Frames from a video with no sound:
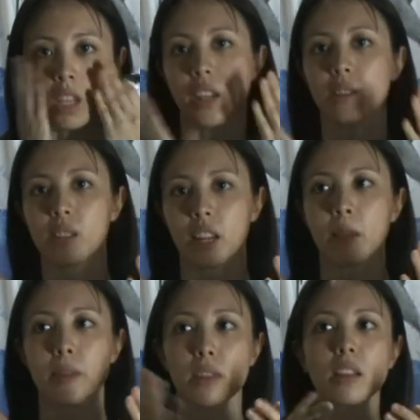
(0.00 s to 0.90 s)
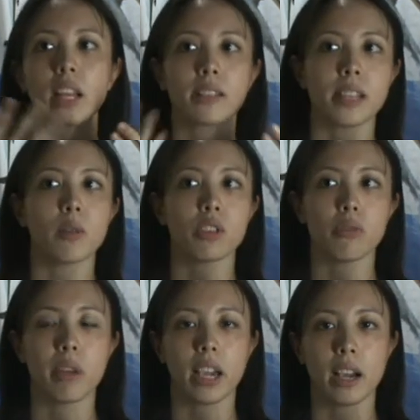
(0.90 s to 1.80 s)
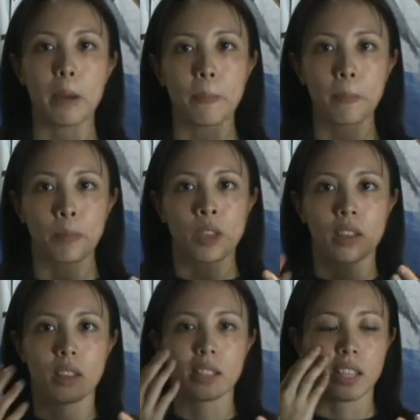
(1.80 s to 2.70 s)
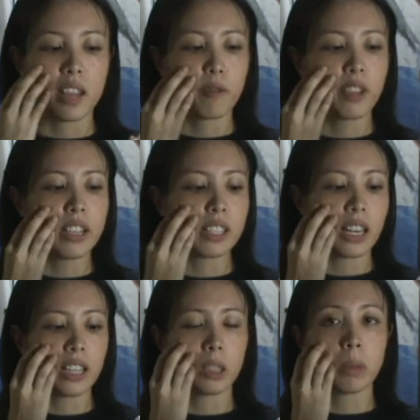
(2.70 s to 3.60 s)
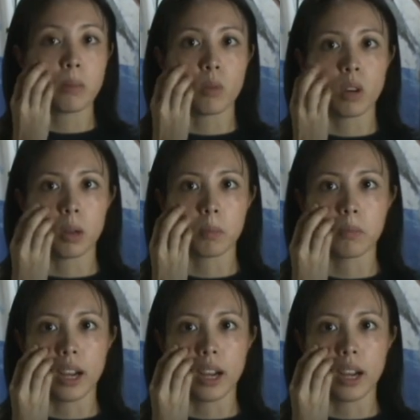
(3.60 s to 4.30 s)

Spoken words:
and you sleep, and the next day when you wake up, the skin feels a little bit more